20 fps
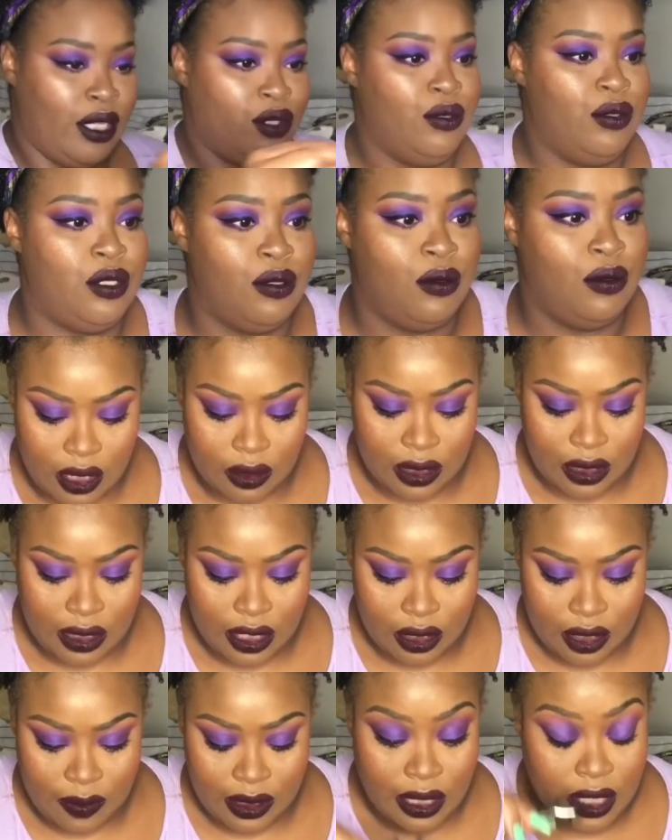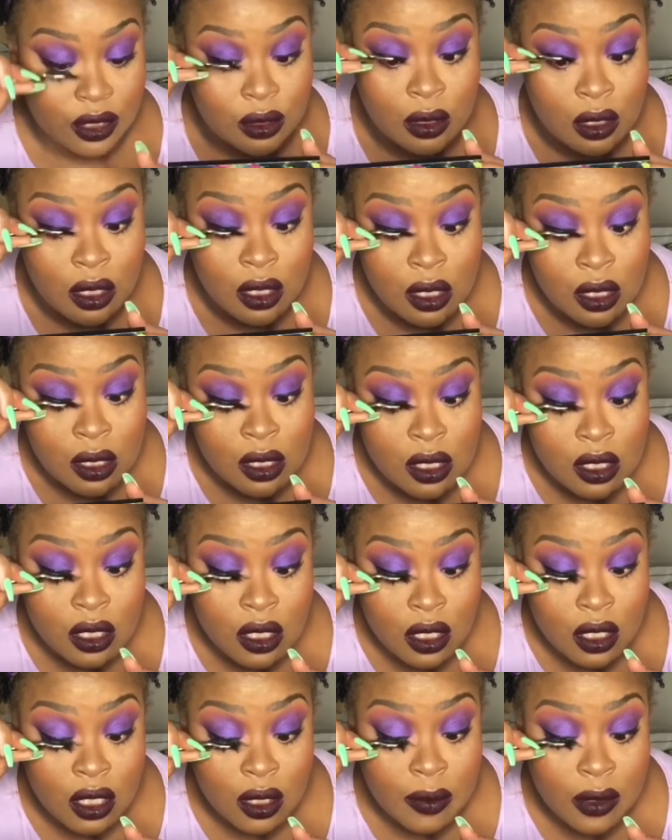now going in with these
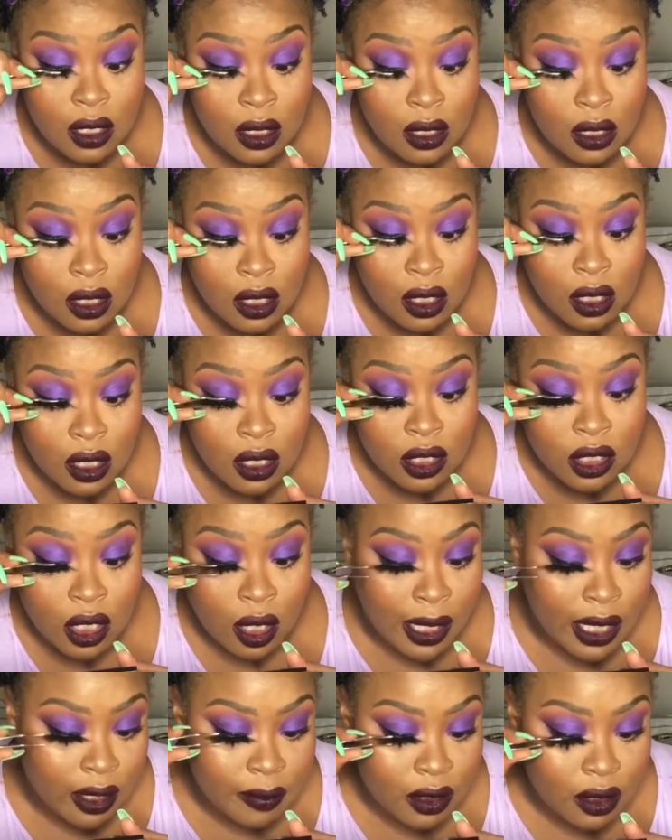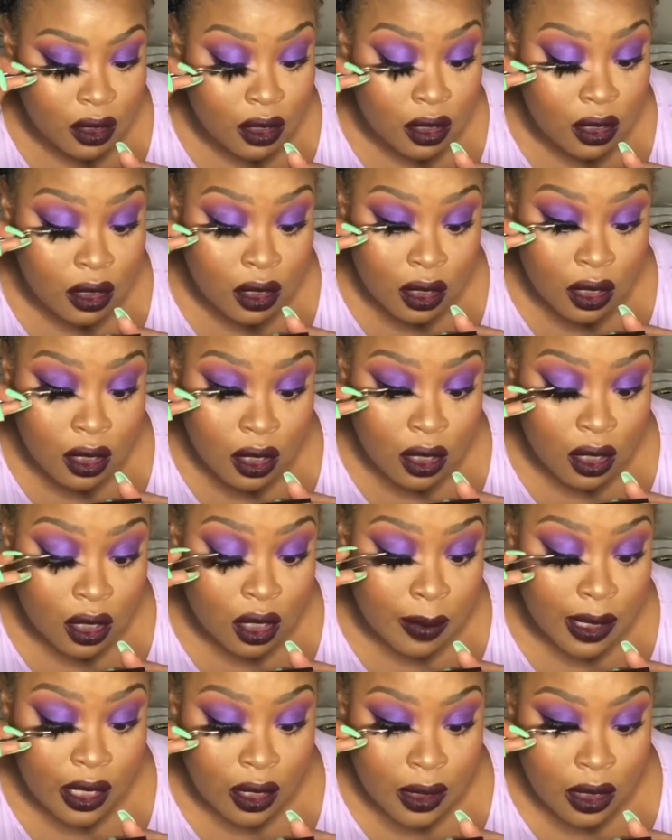ultra dramatic
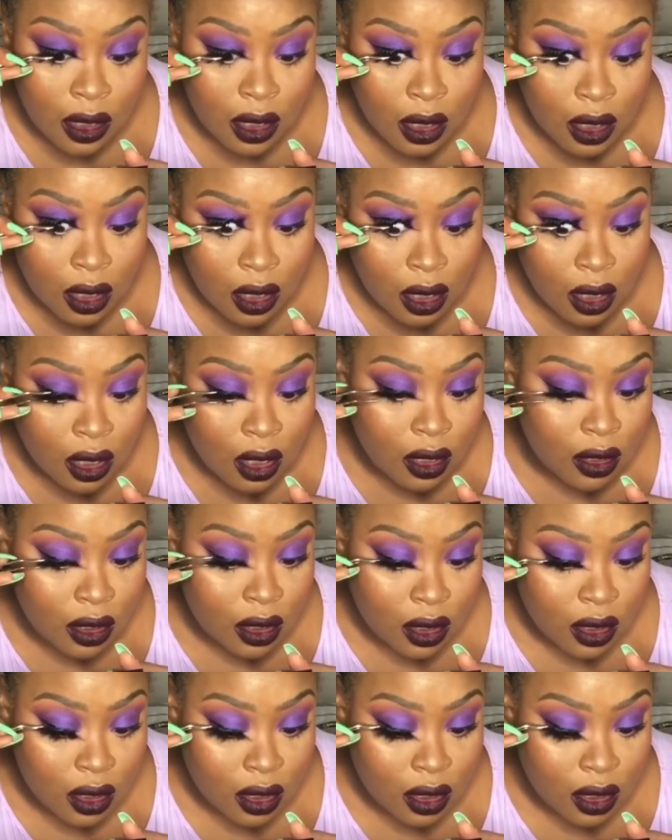Villainous lashes.